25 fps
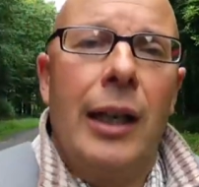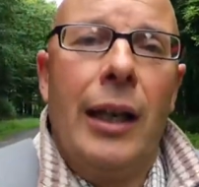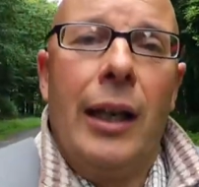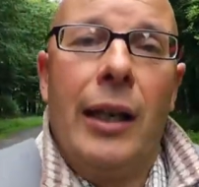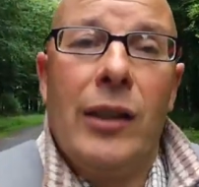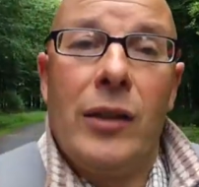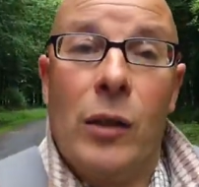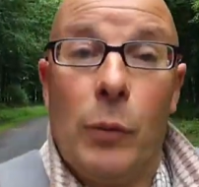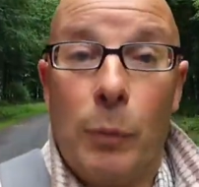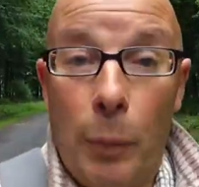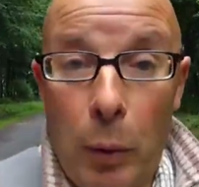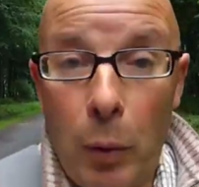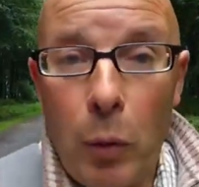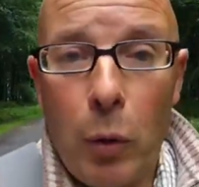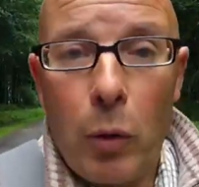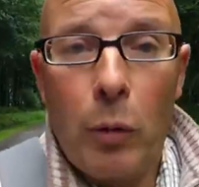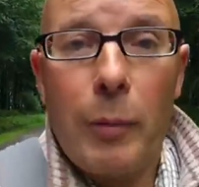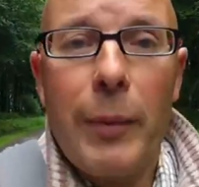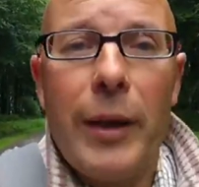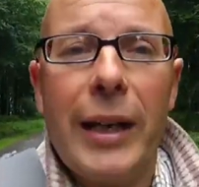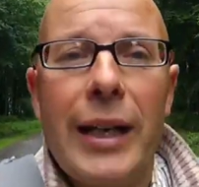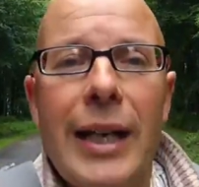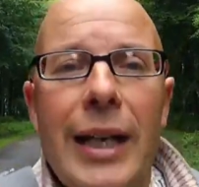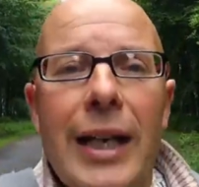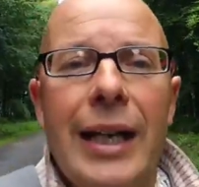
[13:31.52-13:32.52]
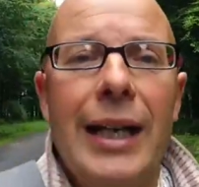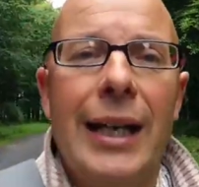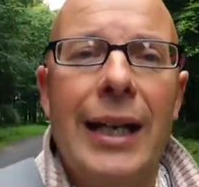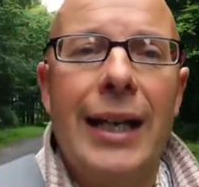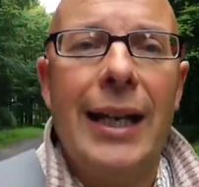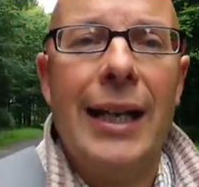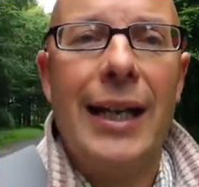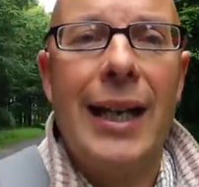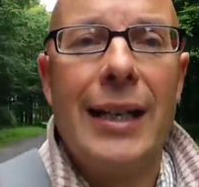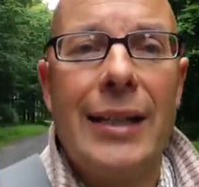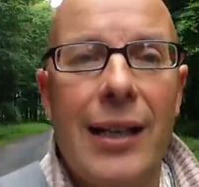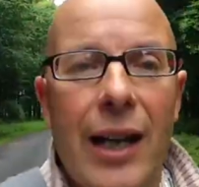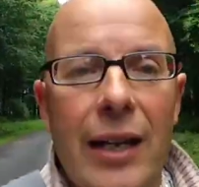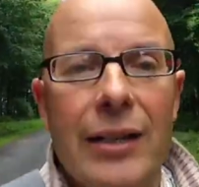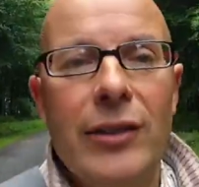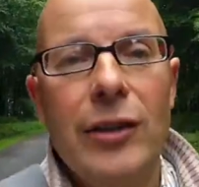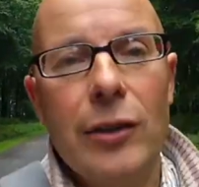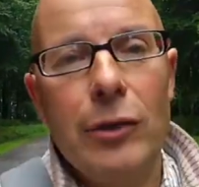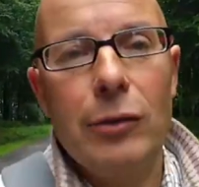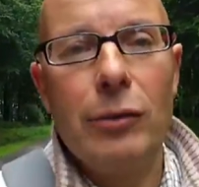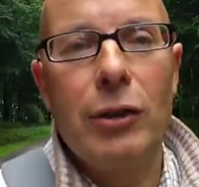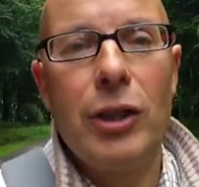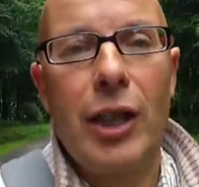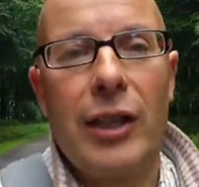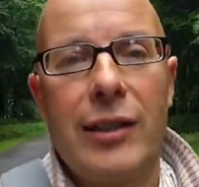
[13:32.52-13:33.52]
support me as I
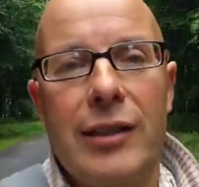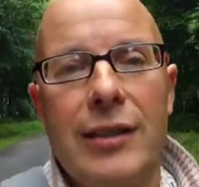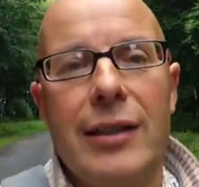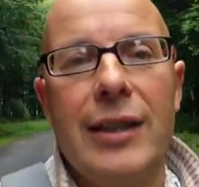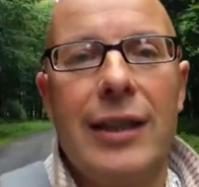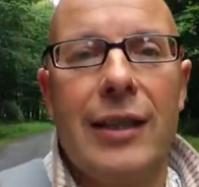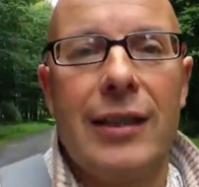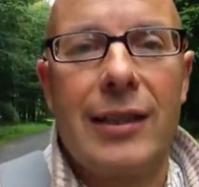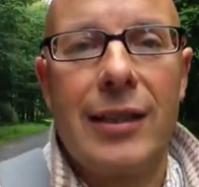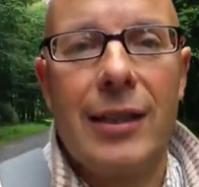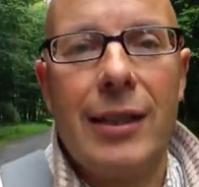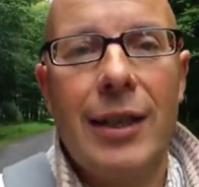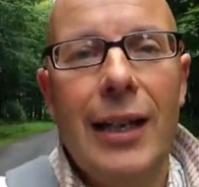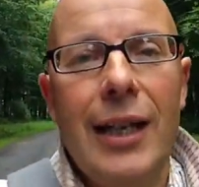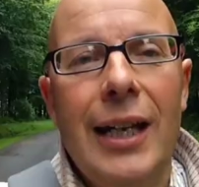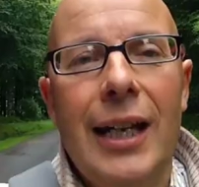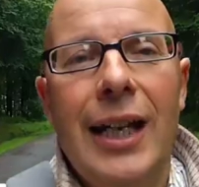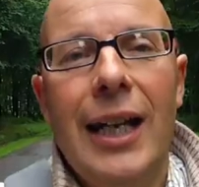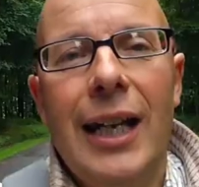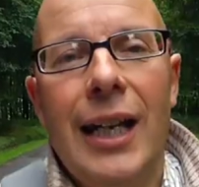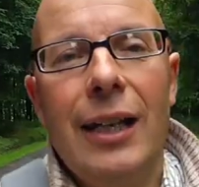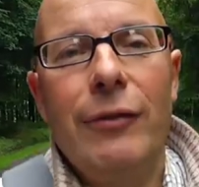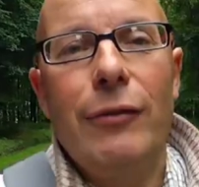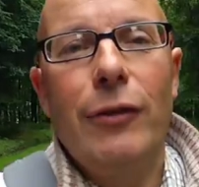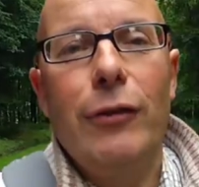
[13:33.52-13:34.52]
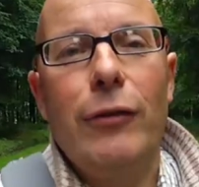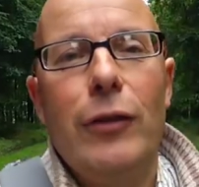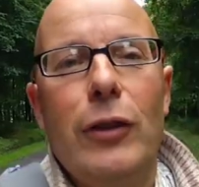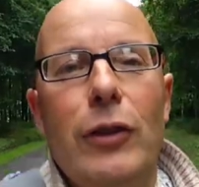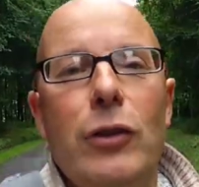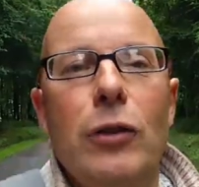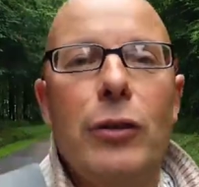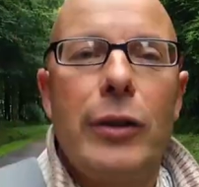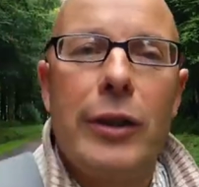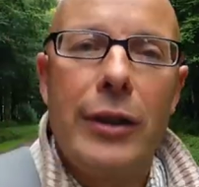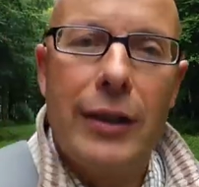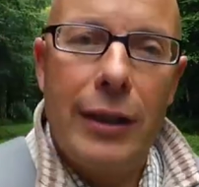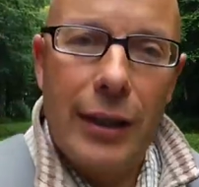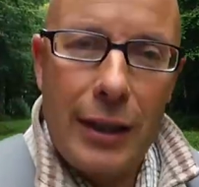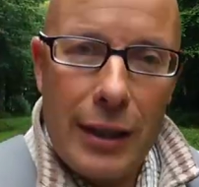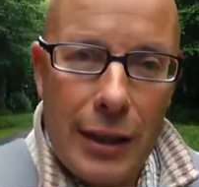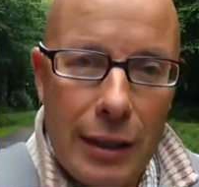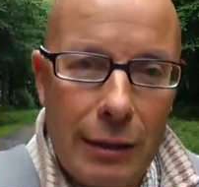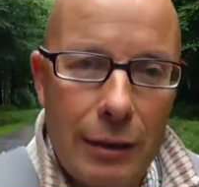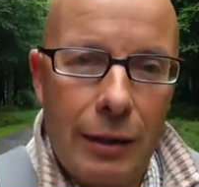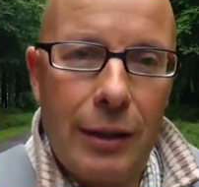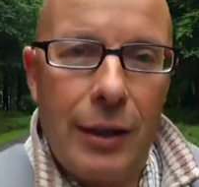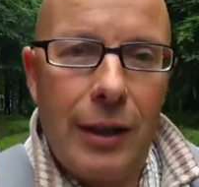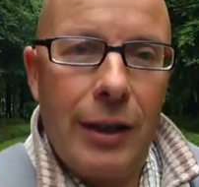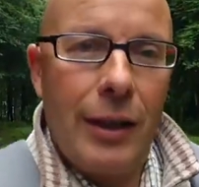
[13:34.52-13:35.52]
do just this. If you've enjoyed the
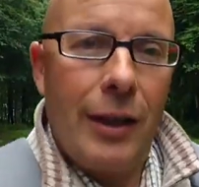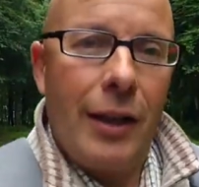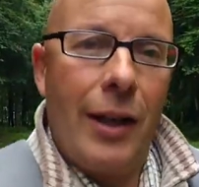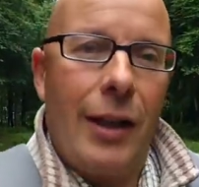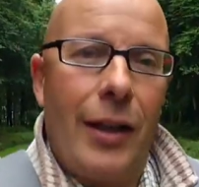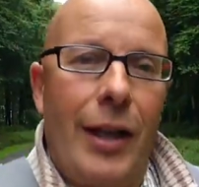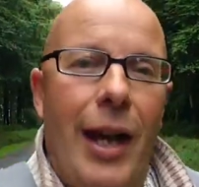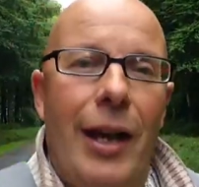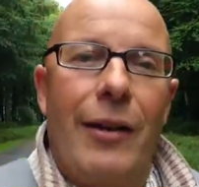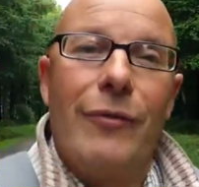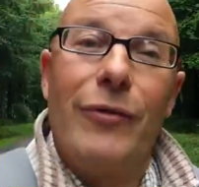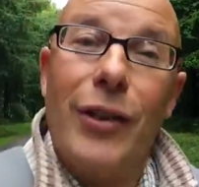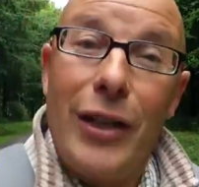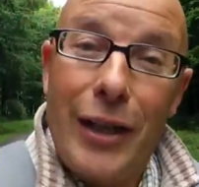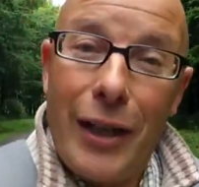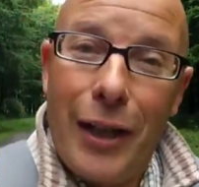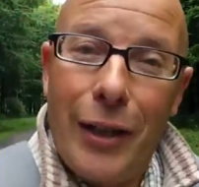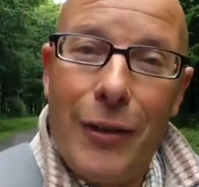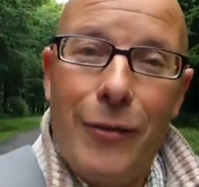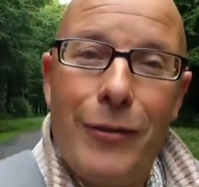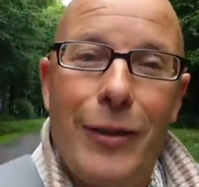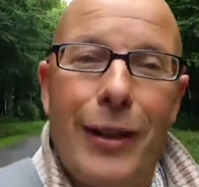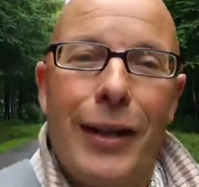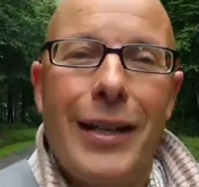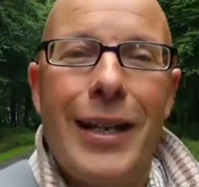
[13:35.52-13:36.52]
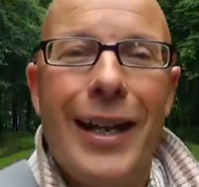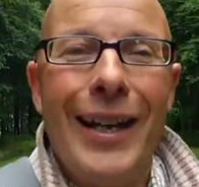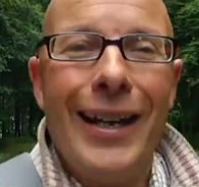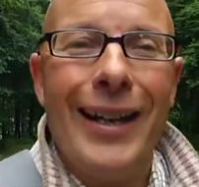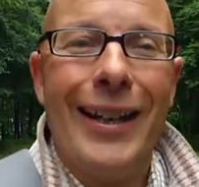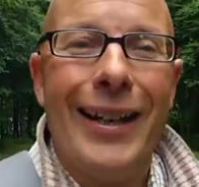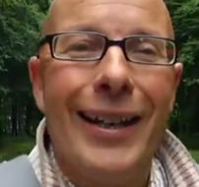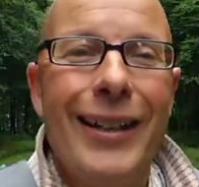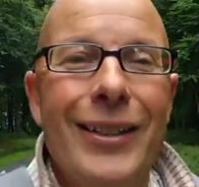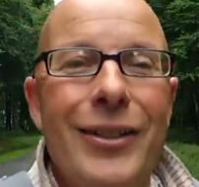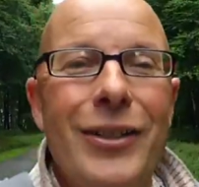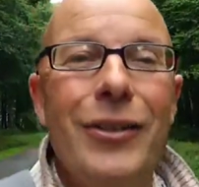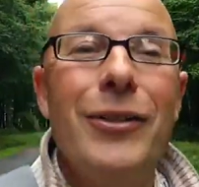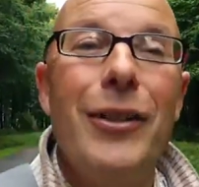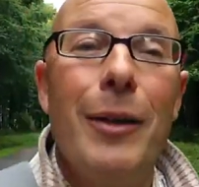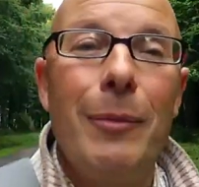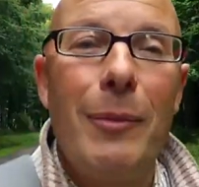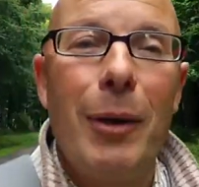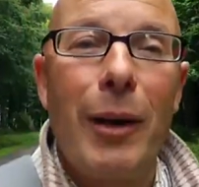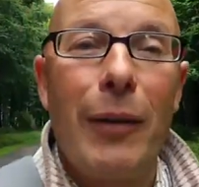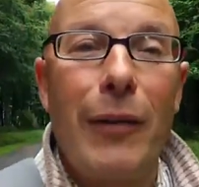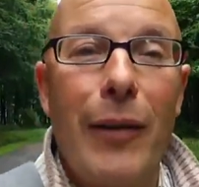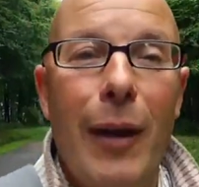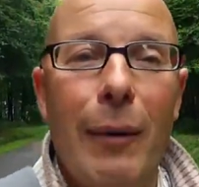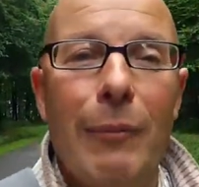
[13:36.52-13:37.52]
video, then do give
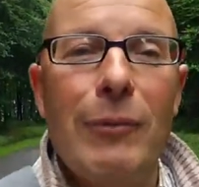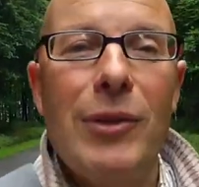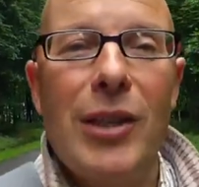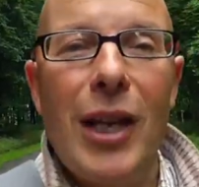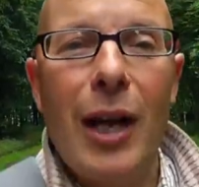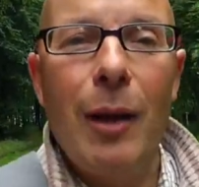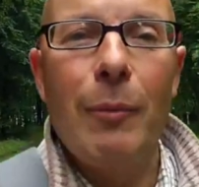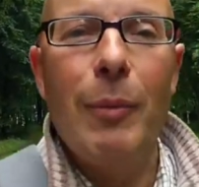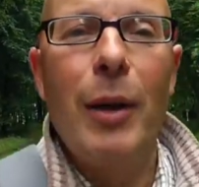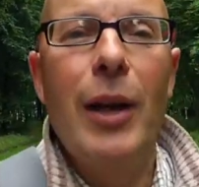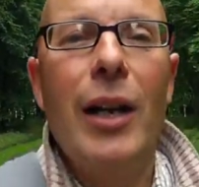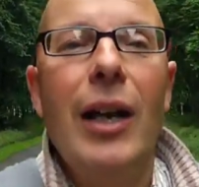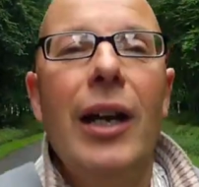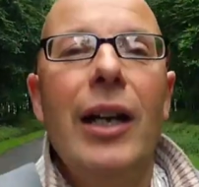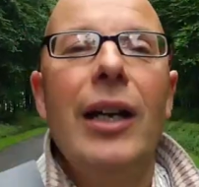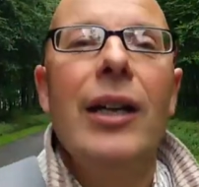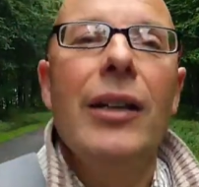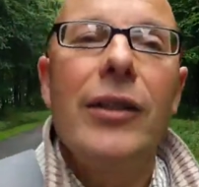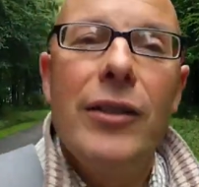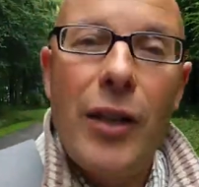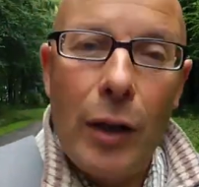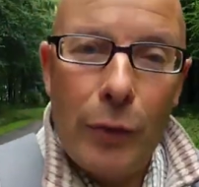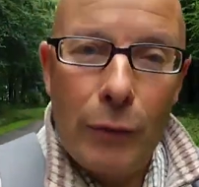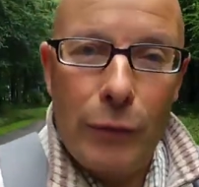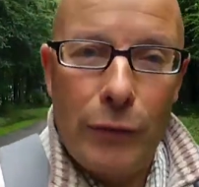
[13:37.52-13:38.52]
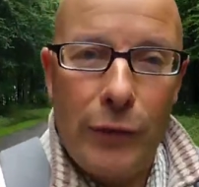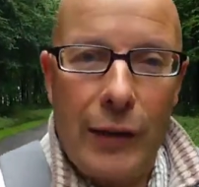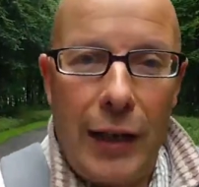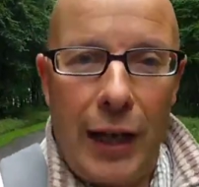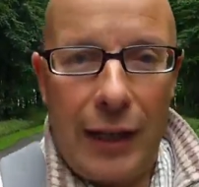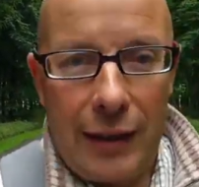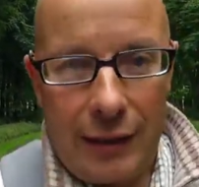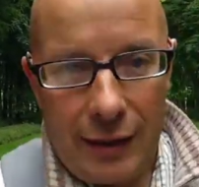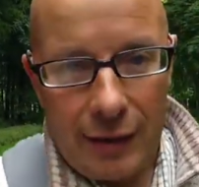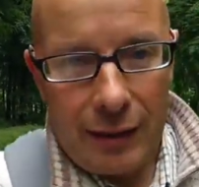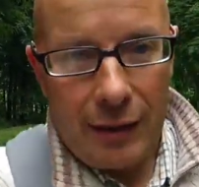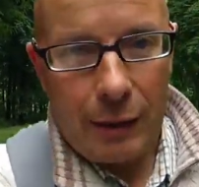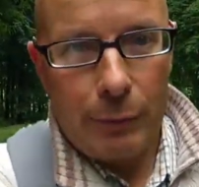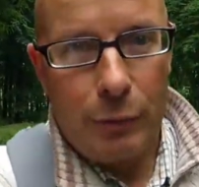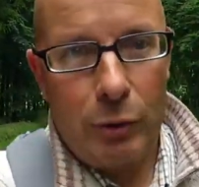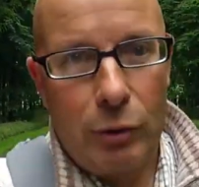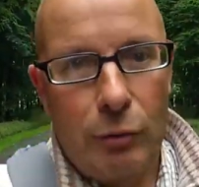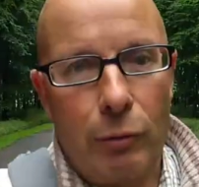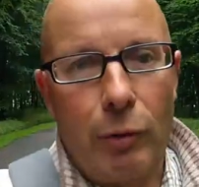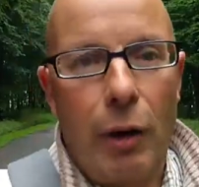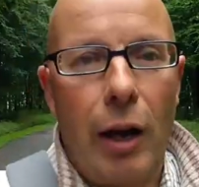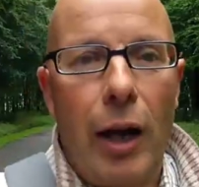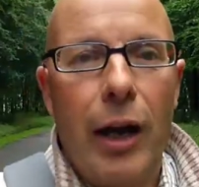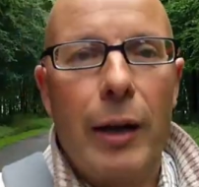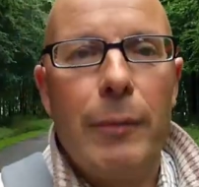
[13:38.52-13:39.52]
me a thumbs up. Don't forget to
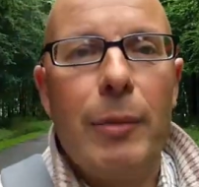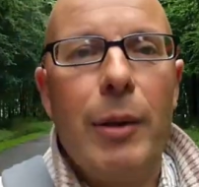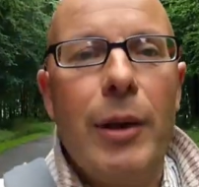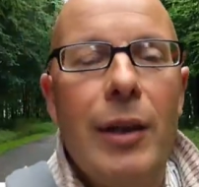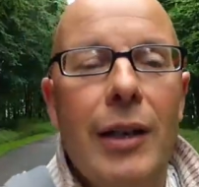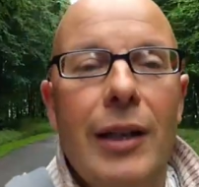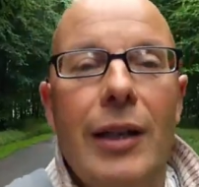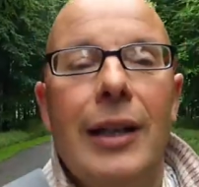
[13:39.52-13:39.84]
subscribe.